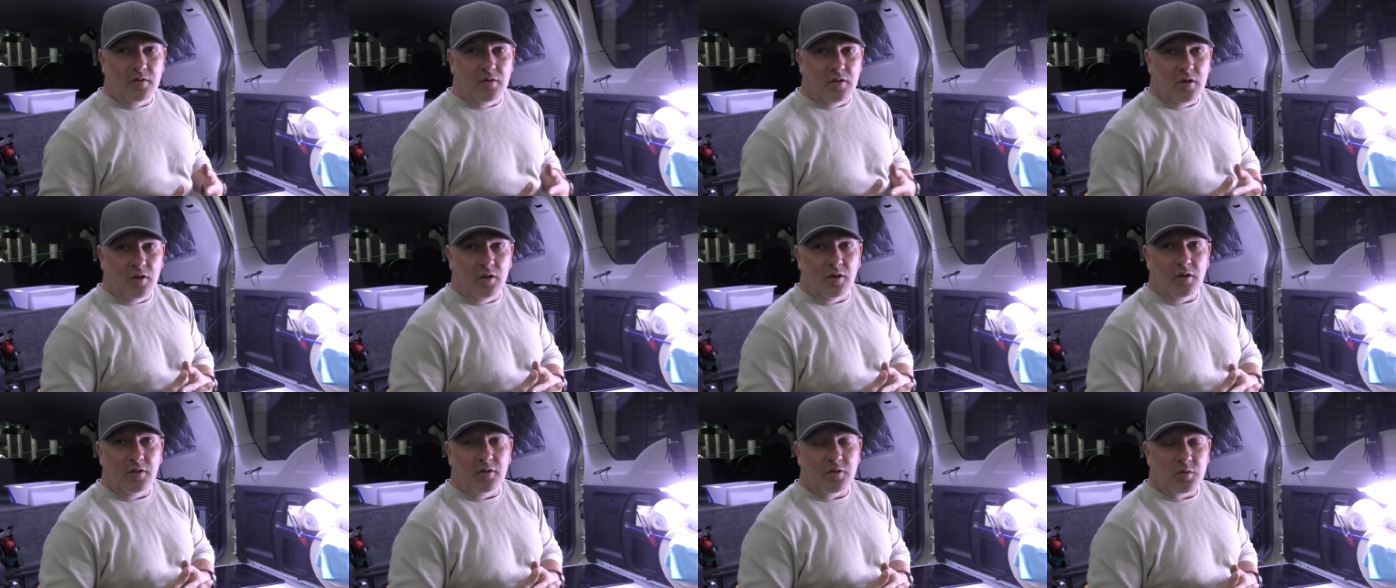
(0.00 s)

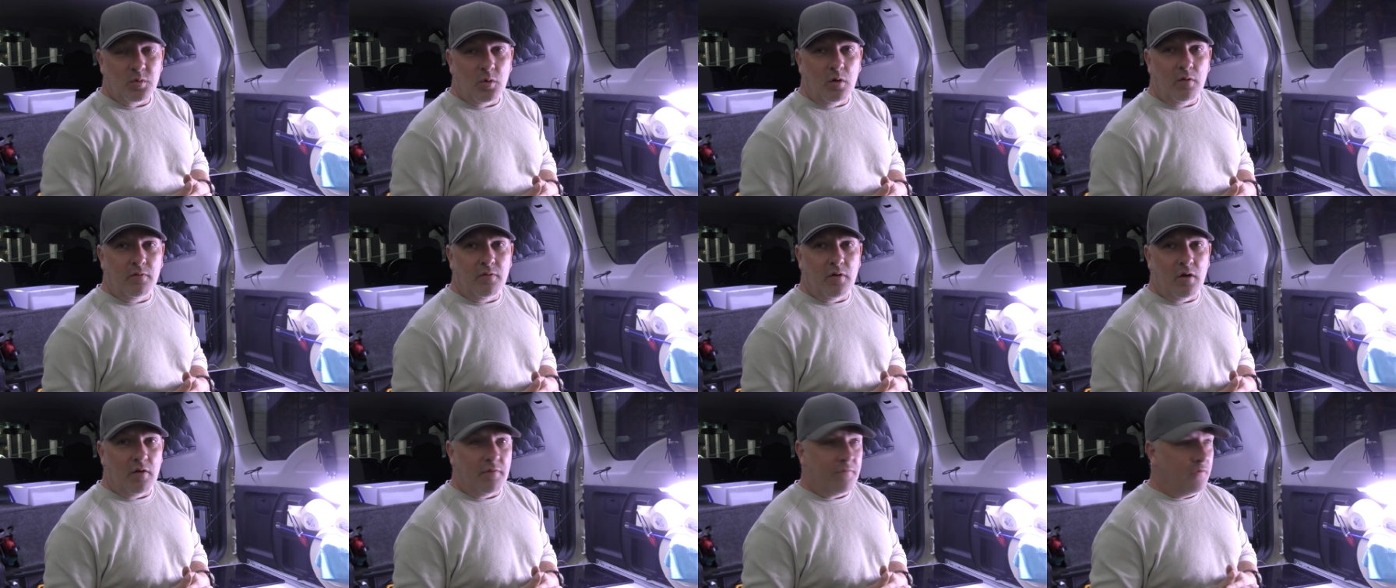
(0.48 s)
lot of the
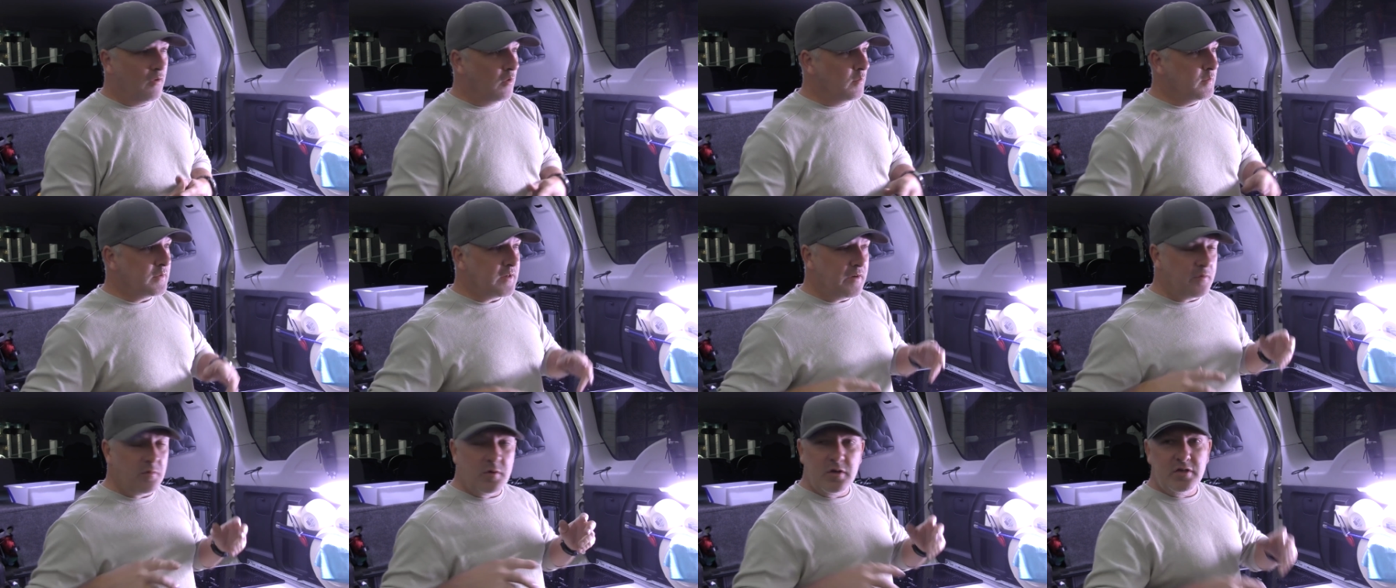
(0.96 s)
12-volt
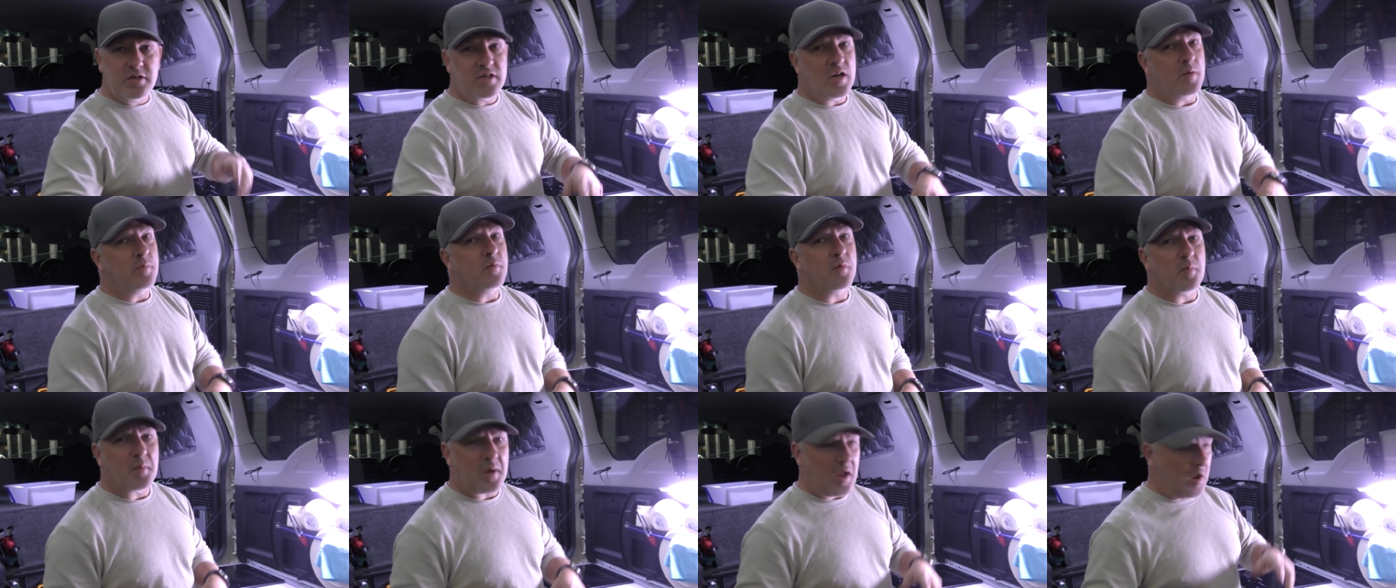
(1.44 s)
forums, and everybody's
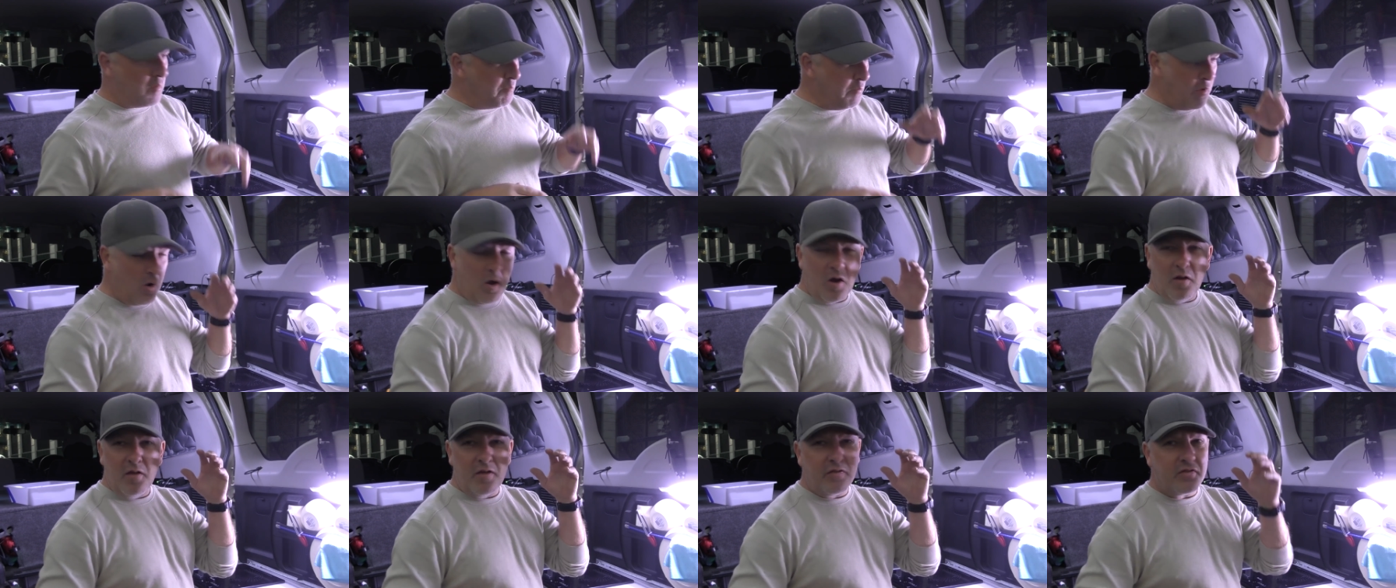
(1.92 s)
jumping and going,
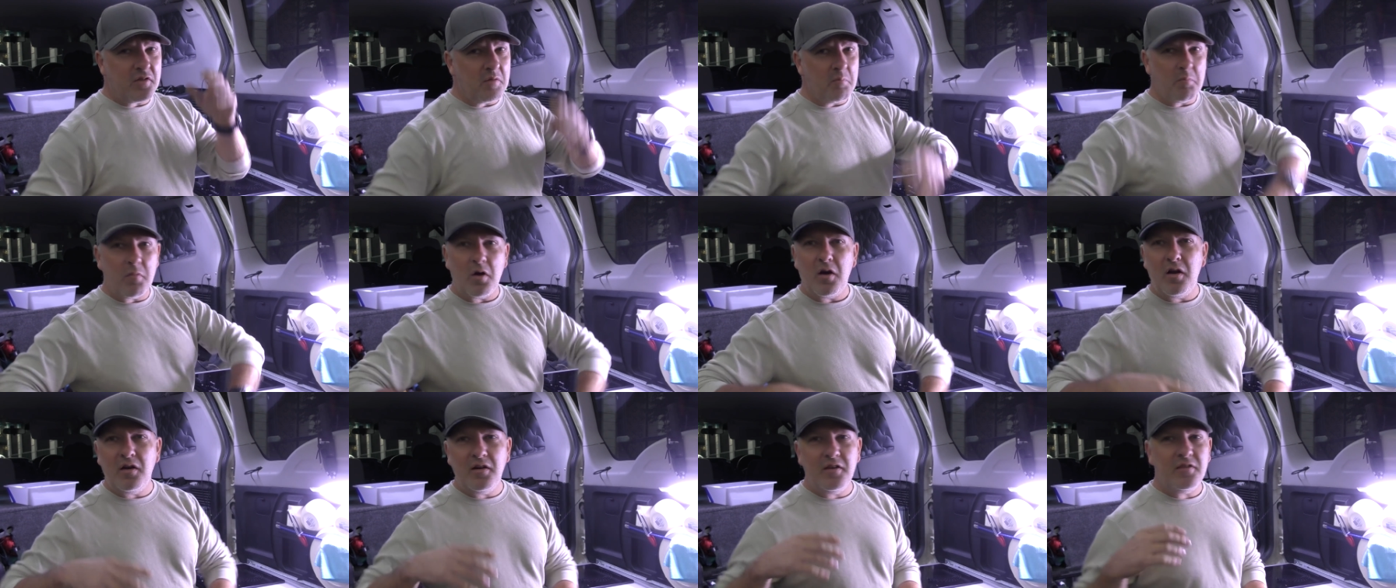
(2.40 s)
buy lithium,
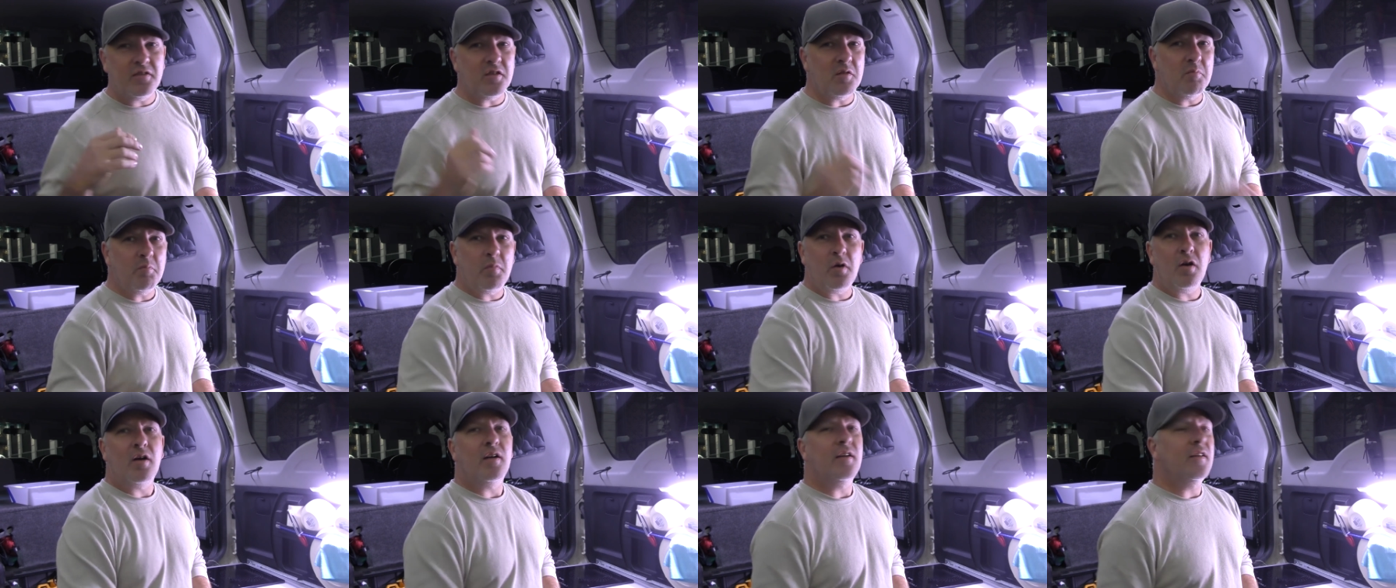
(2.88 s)
buy lithium, buy